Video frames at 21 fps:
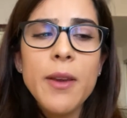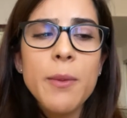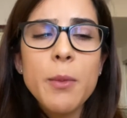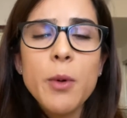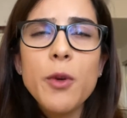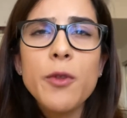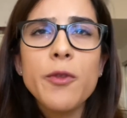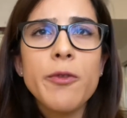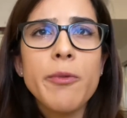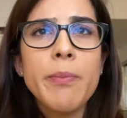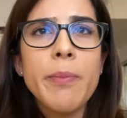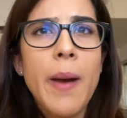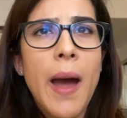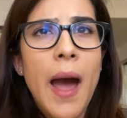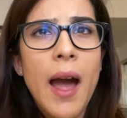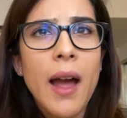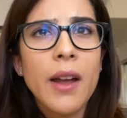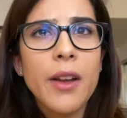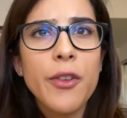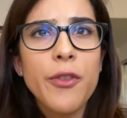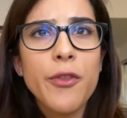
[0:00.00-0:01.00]
moved
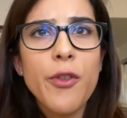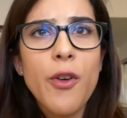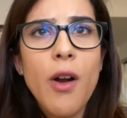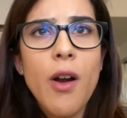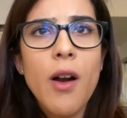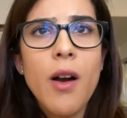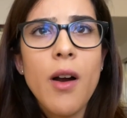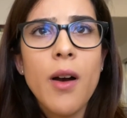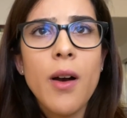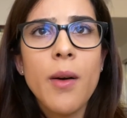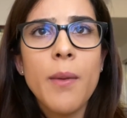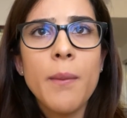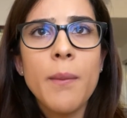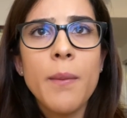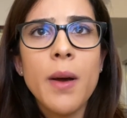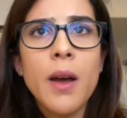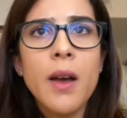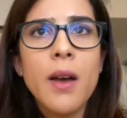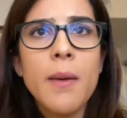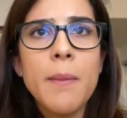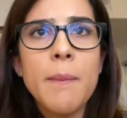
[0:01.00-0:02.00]
back
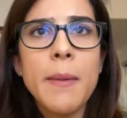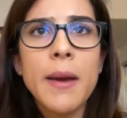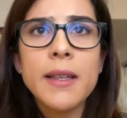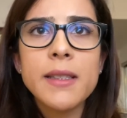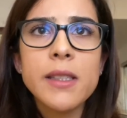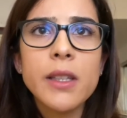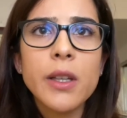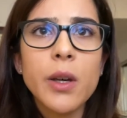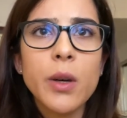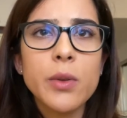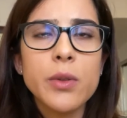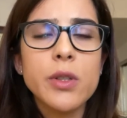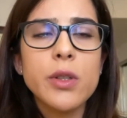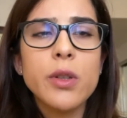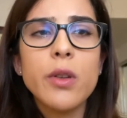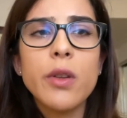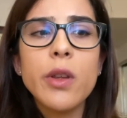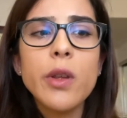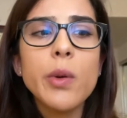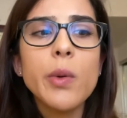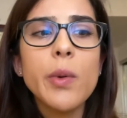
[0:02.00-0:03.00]
from Mexico to
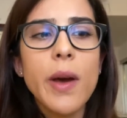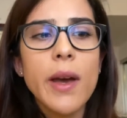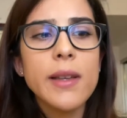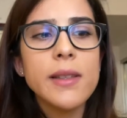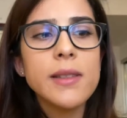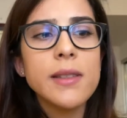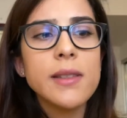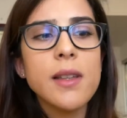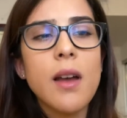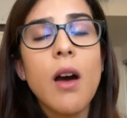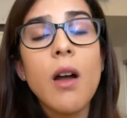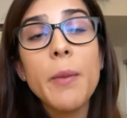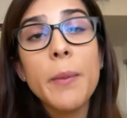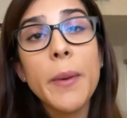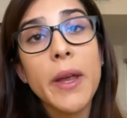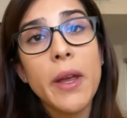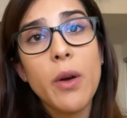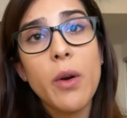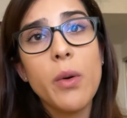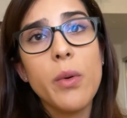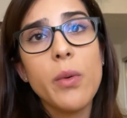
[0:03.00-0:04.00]
the US on
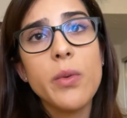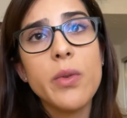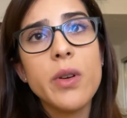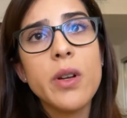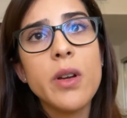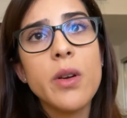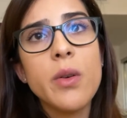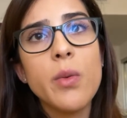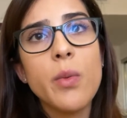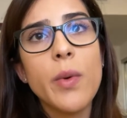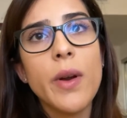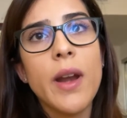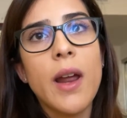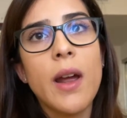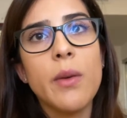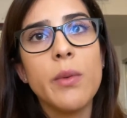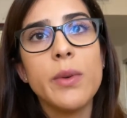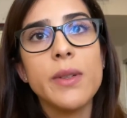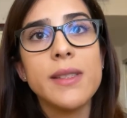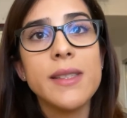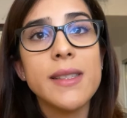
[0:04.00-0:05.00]
my own when I
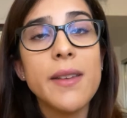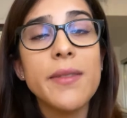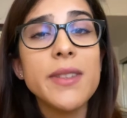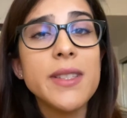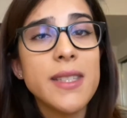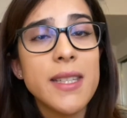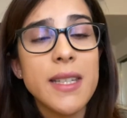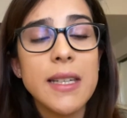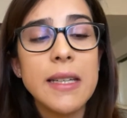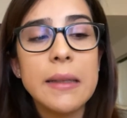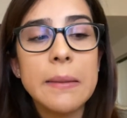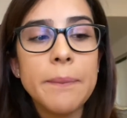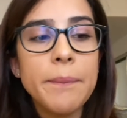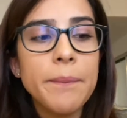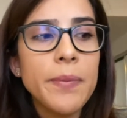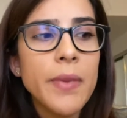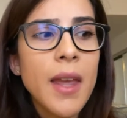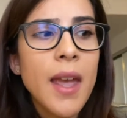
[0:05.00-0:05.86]
was 17,